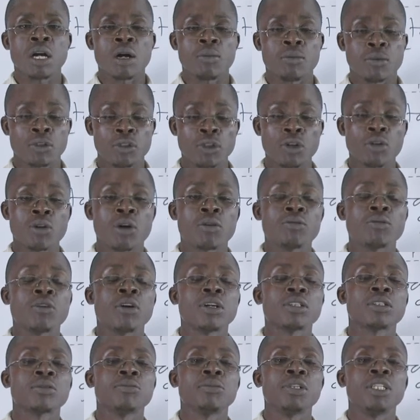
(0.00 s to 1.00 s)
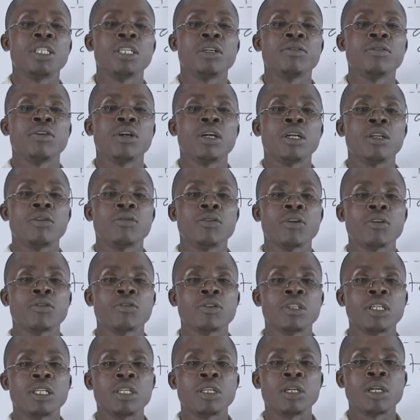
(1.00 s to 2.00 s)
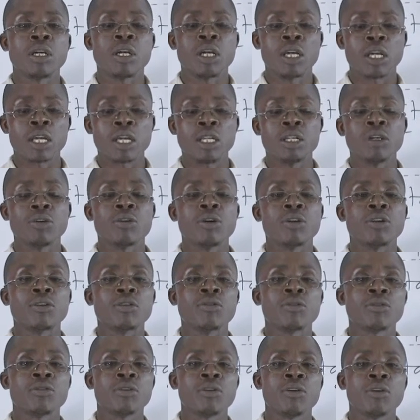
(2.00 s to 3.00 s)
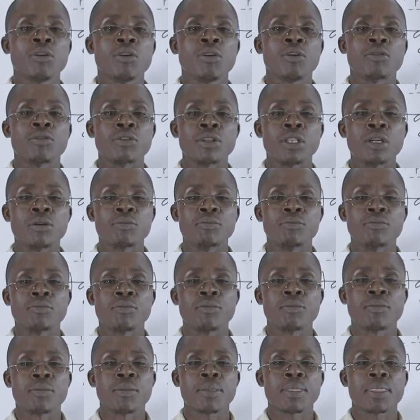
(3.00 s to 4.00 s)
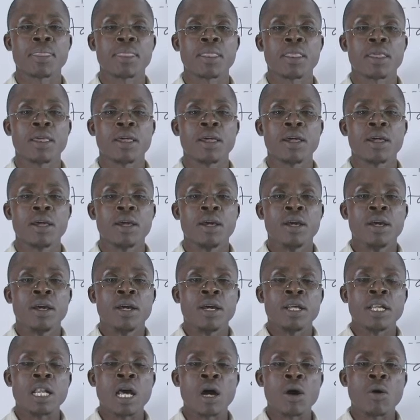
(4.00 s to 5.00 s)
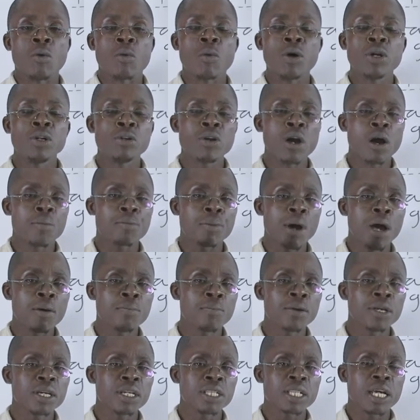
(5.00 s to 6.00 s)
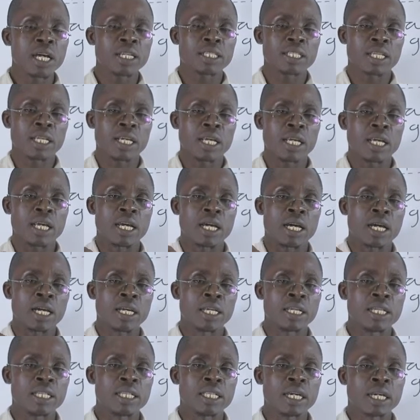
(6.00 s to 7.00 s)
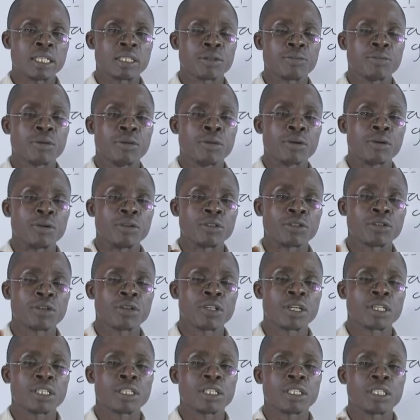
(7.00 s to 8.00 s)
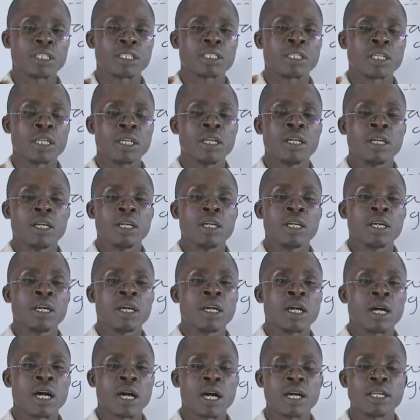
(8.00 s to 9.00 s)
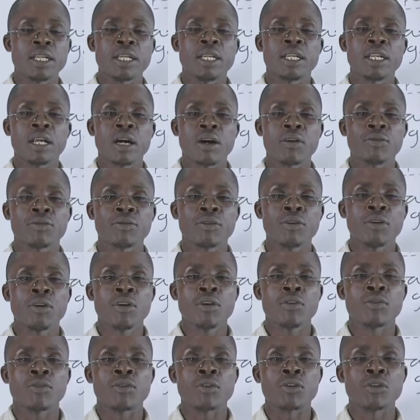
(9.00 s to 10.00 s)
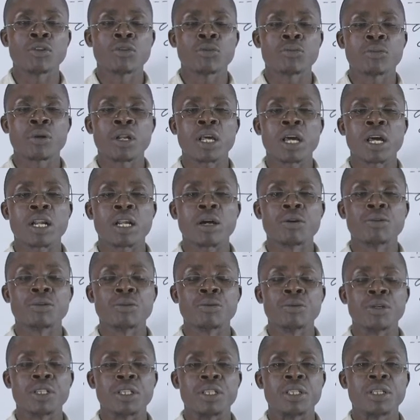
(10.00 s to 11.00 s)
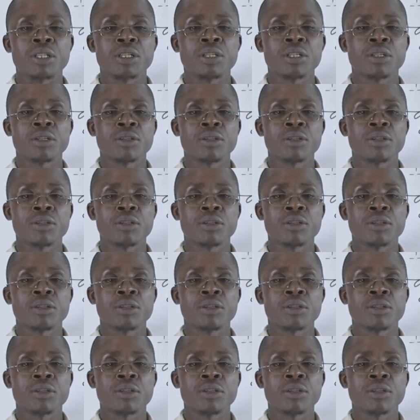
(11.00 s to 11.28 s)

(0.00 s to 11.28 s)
I'm sure you have once been involved in any one of them. Now, when you are pumping that air in that ball so that it is hard enough for you to play around with,